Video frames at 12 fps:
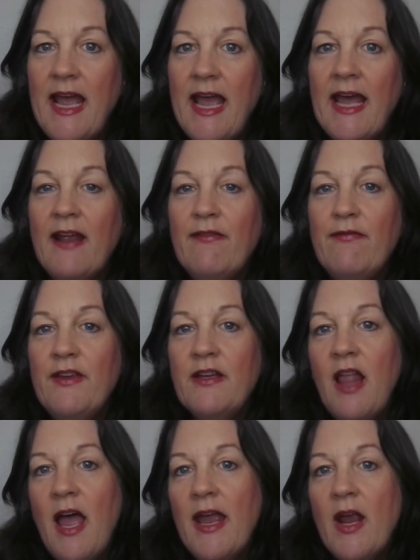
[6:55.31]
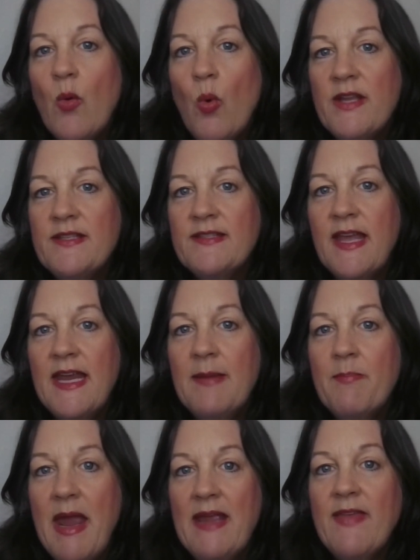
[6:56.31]
And I feel like once they
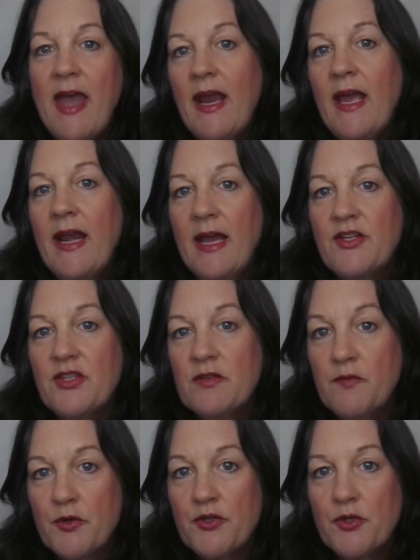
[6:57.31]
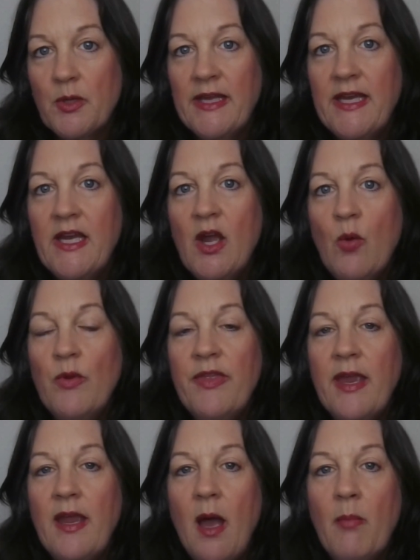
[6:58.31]
make that connection virtually, when they
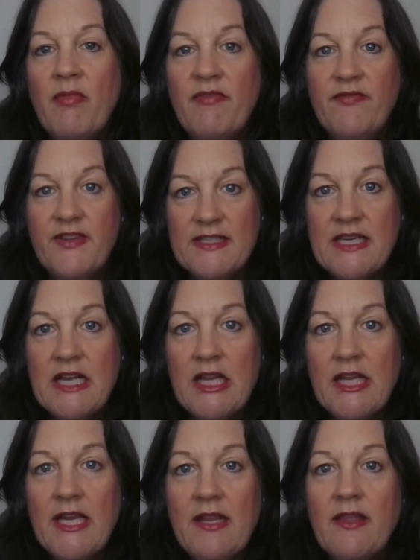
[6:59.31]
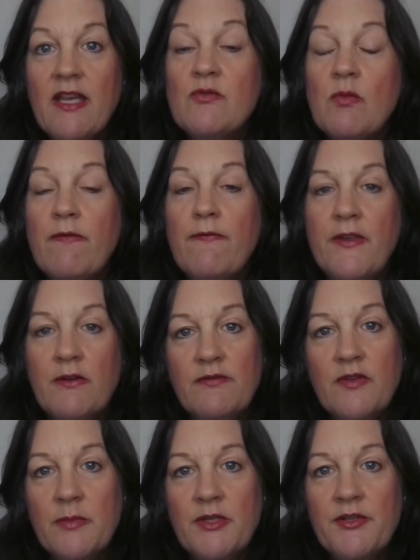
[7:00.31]
come physically, things will feel
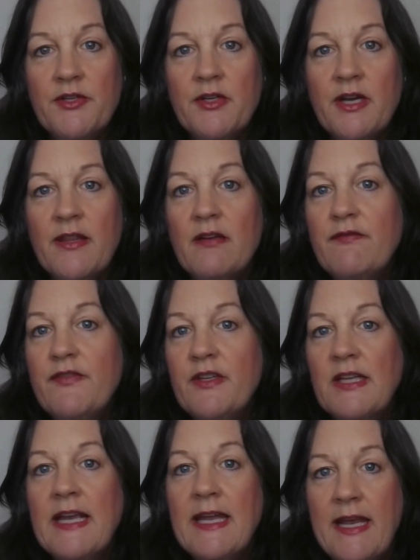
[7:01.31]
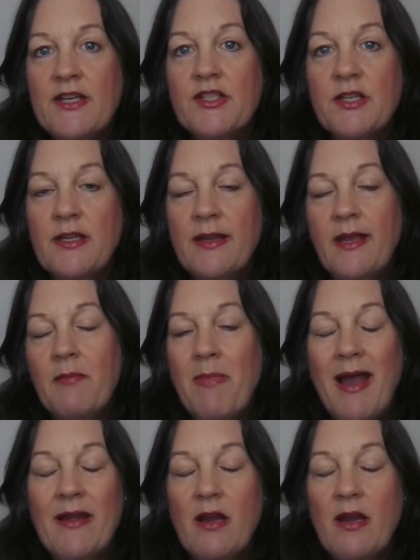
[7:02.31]
familiar and they'll feel a connection that they might